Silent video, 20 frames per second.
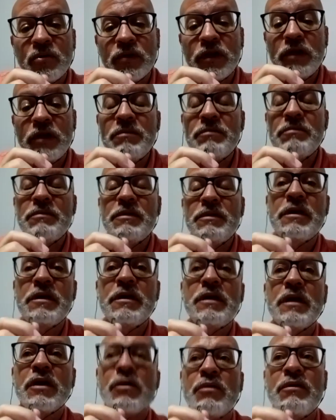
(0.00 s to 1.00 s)
I've been
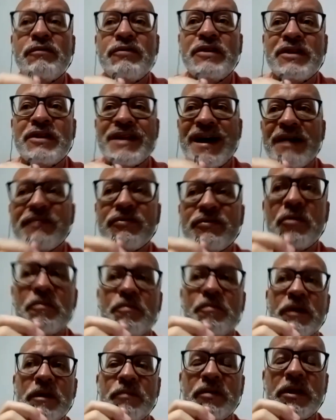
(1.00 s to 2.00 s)
mistaken
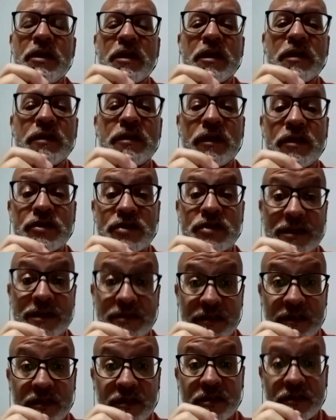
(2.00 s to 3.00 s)
for
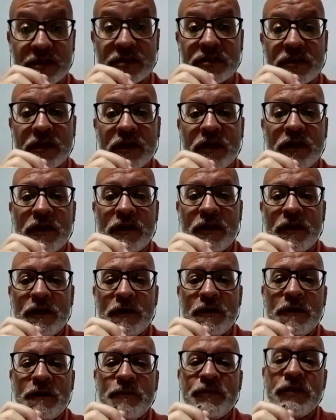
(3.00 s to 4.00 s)
white
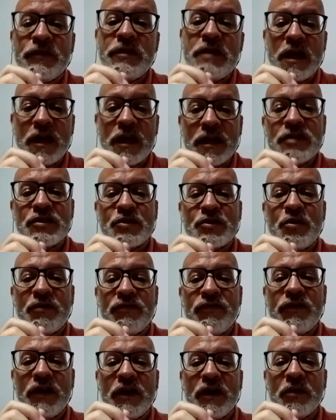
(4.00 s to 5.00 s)
by white
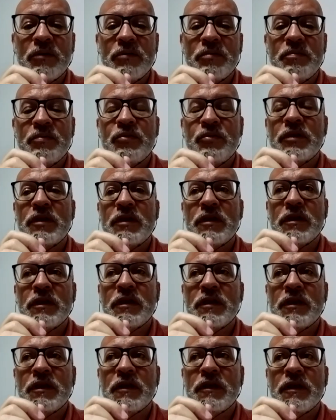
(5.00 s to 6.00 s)
people who invited me
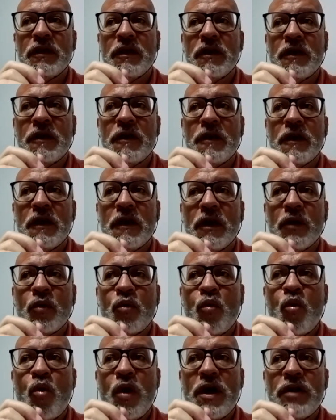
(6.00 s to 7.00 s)
to take part
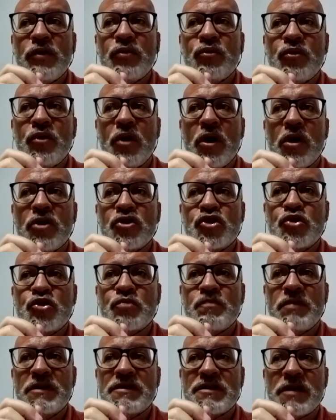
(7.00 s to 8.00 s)
in racist
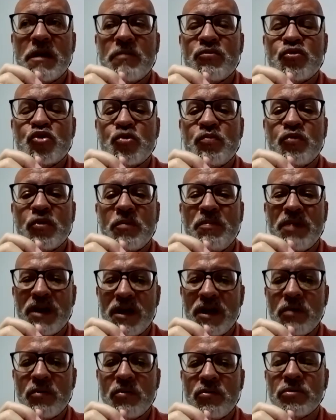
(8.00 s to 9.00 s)

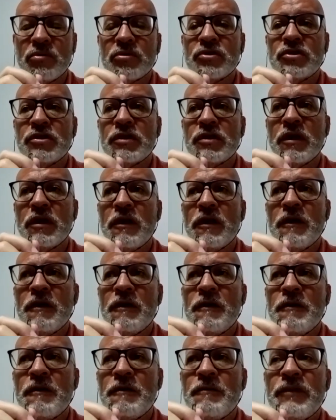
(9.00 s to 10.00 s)
jokes. And
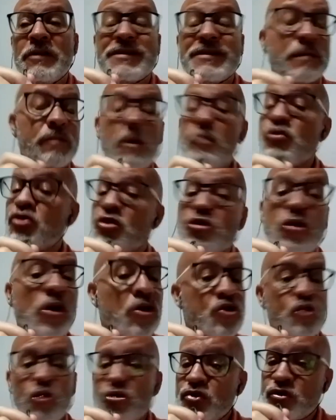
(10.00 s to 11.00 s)
I don't
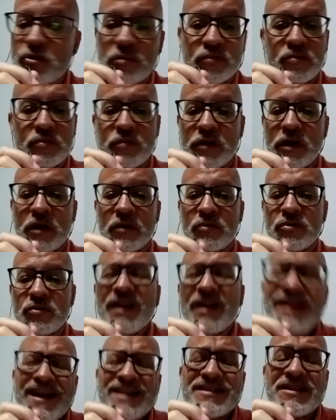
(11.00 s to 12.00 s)
enjoy that because
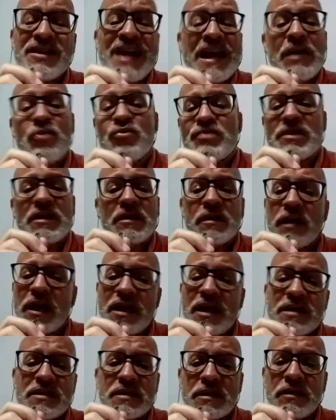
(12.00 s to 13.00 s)
if people
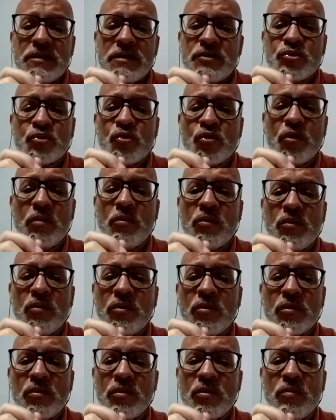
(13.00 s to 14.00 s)
understand you as
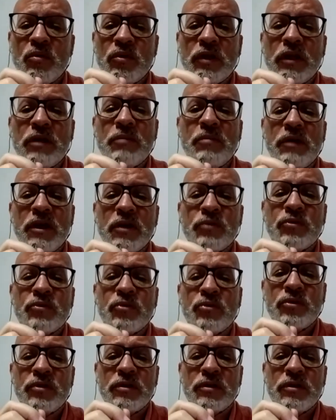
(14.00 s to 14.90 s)
white and you know you're not,